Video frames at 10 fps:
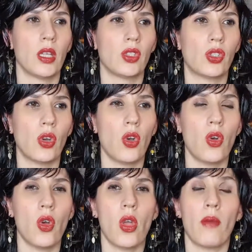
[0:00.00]

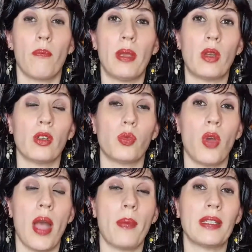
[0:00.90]
So because
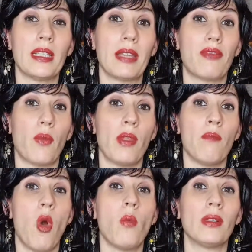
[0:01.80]
what happens is, from the
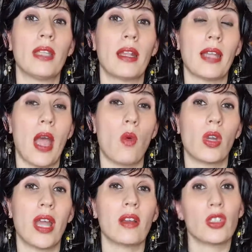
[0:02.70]
moment that our
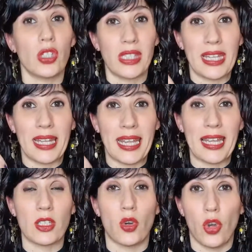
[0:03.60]
character is in
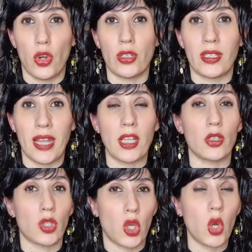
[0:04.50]
his or her
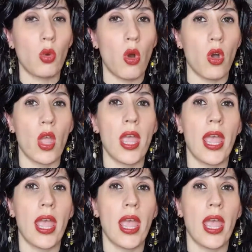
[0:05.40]
status quo